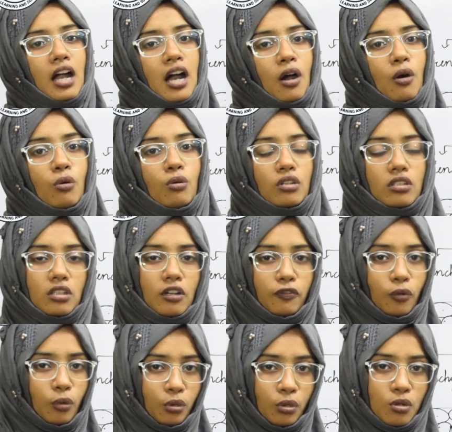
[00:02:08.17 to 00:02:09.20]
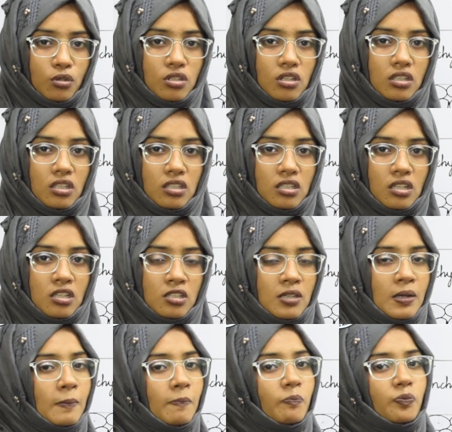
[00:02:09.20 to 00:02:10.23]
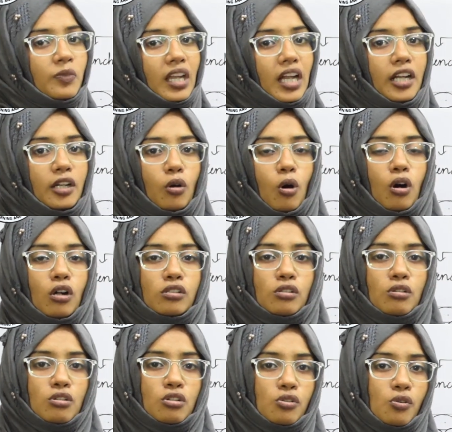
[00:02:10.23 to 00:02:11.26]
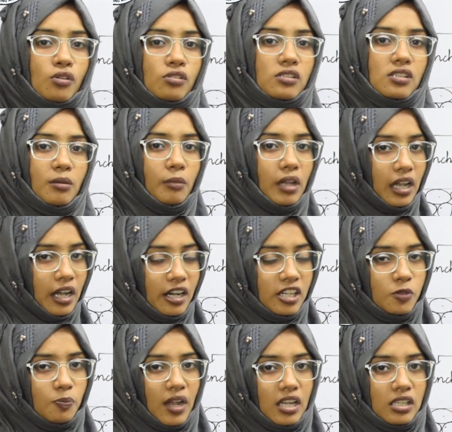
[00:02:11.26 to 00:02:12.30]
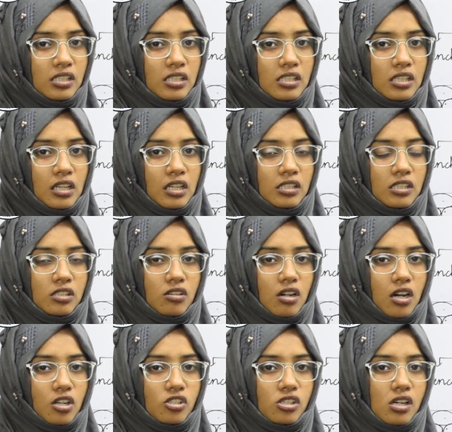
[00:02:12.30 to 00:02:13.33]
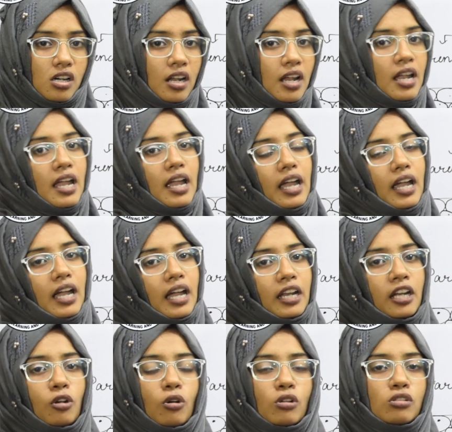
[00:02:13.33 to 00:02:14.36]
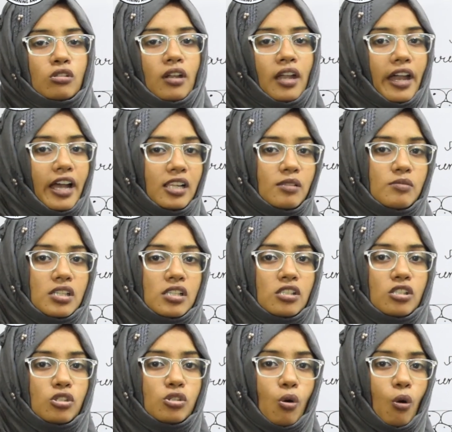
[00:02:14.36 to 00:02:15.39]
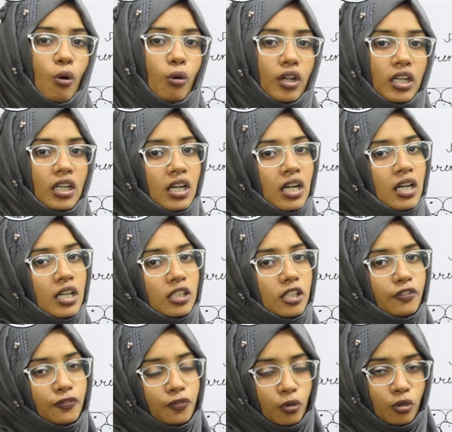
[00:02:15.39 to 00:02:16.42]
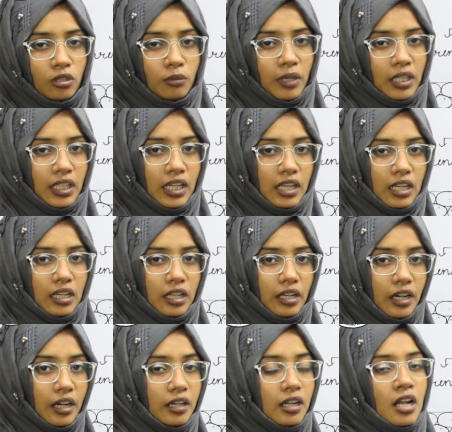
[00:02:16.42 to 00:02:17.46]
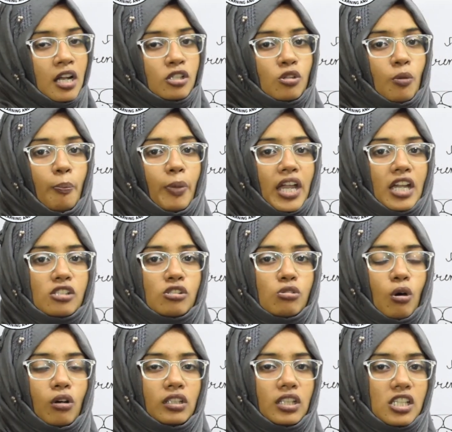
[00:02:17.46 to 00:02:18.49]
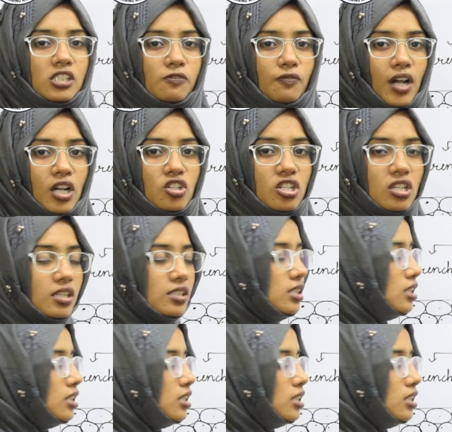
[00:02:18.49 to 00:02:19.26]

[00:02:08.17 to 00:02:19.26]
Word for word: out the photosynthesis, it also shows some air spaces in its structure and it also helps in storing the food material in it. So based on these functions,